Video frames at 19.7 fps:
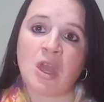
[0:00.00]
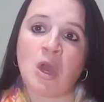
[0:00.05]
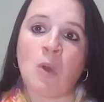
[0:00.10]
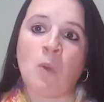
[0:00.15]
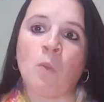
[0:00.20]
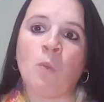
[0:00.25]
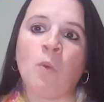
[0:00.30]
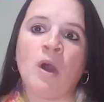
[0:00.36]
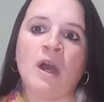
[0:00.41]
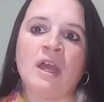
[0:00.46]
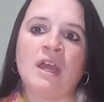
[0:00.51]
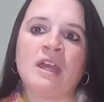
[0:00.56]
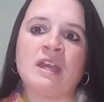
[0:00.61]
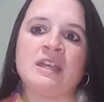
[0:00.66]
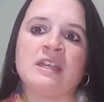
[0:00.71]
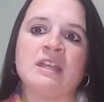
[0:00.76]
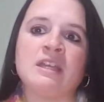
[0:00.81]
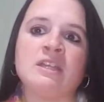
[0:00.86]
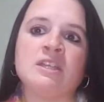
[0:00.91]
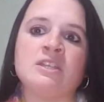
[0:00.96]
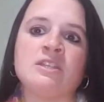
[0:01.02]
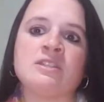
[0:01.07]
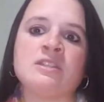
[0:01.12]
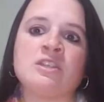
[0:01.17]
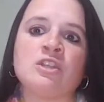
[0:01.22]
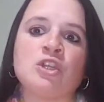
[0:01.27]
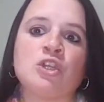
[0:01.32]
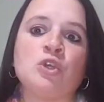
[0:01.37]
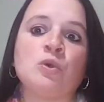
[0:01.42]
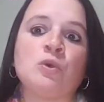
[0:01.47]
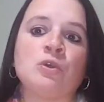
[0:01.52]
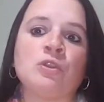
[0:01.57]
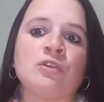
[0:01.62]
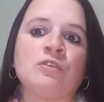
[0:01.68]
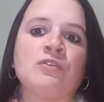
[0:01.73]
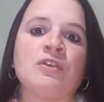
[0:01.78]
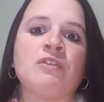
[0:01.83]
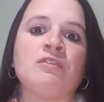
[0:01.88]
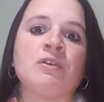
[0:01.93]
What is the
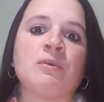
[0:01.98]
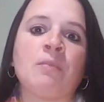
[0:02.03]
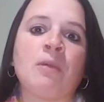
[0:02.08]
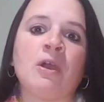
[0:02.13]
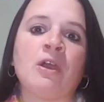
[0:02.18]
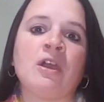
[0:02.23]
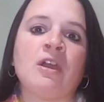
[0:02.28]
favorite part